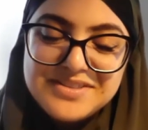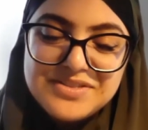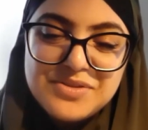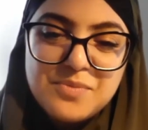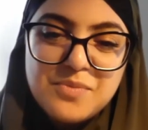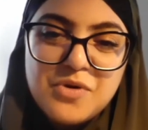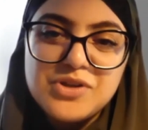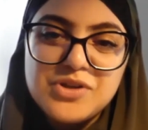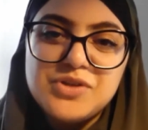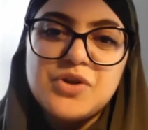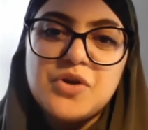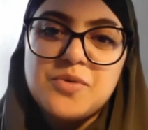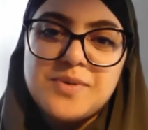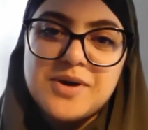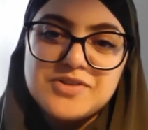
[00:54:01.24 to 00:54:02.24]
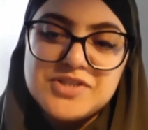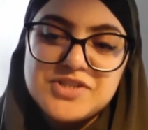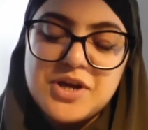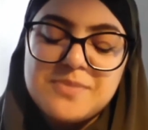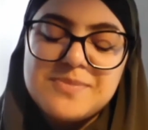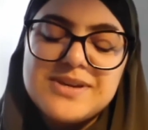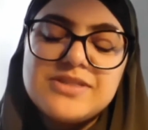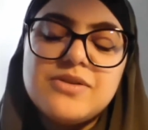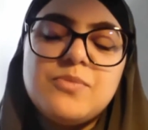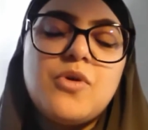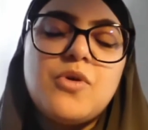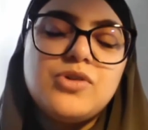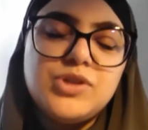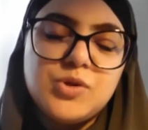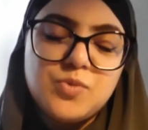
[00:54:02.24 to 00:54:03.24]
the more you know about a topic, the
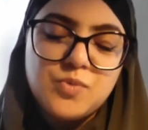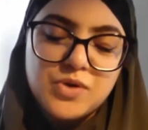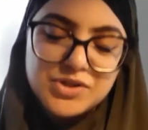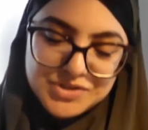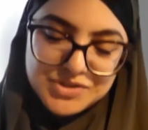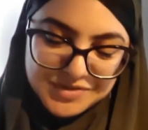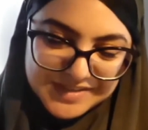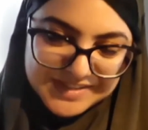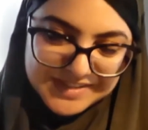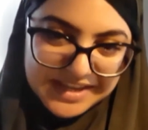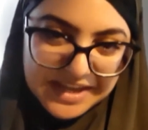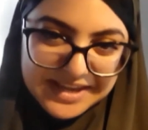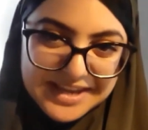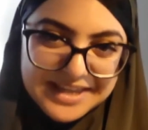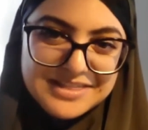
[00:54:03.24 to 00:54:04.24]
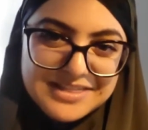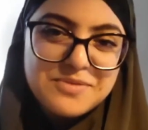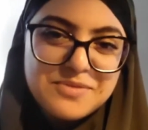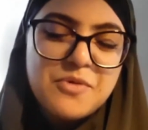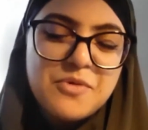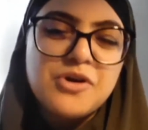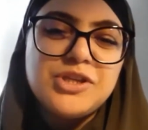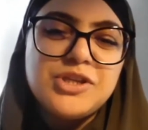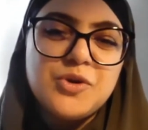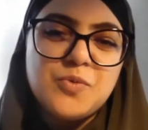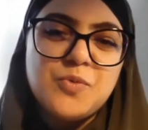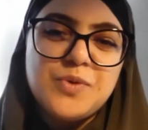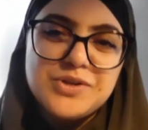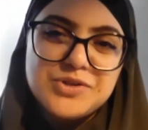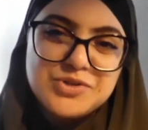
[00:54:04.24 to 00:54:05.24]
more you want to say, and the more you
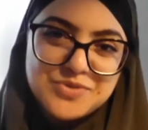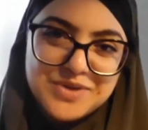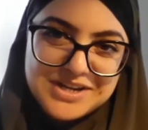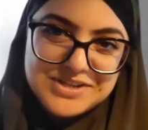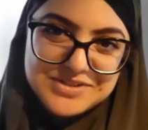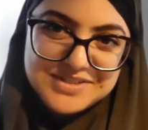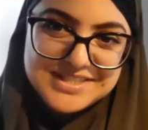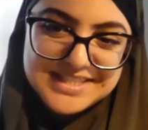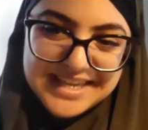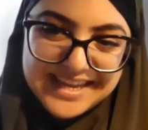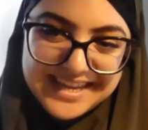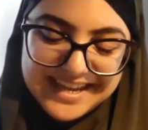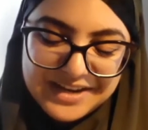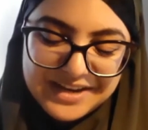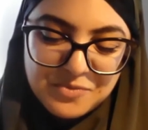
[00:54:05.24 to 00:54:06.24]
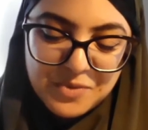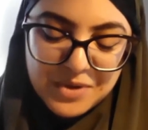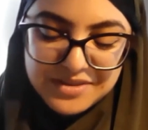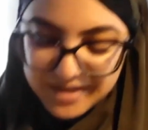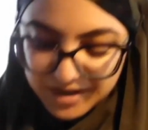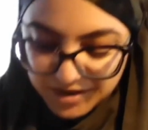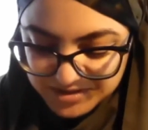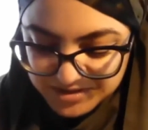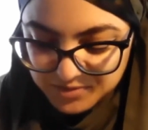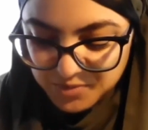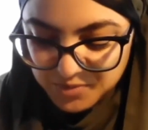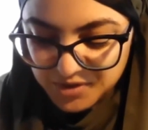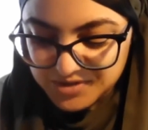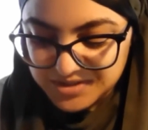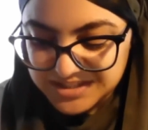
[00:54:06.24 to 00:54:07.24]
will try to say. And 1,000
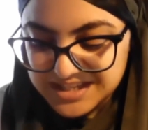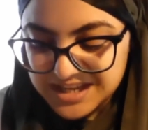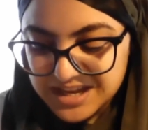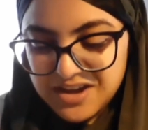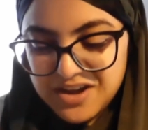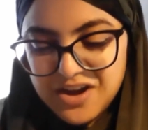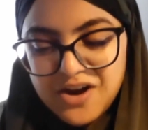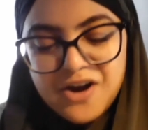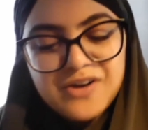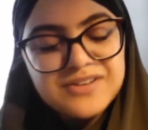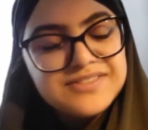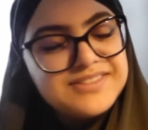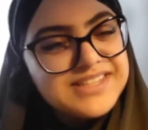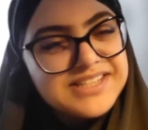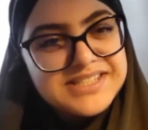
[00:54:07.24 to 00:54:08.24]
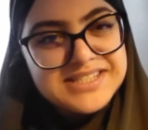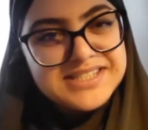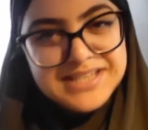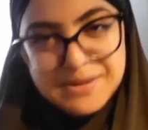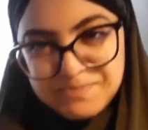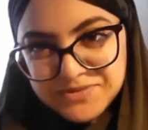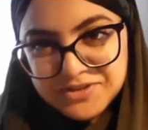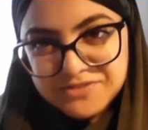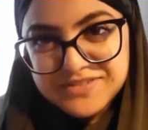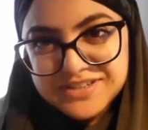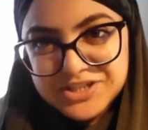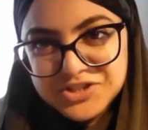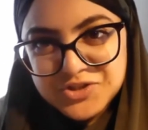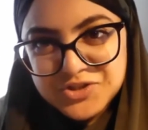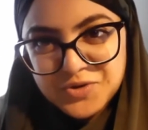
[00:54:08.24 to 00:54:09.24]
words are
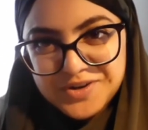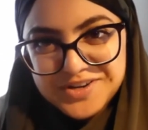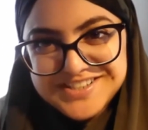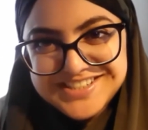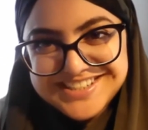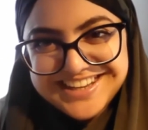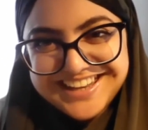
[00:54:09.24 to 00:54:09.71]
deceptively short.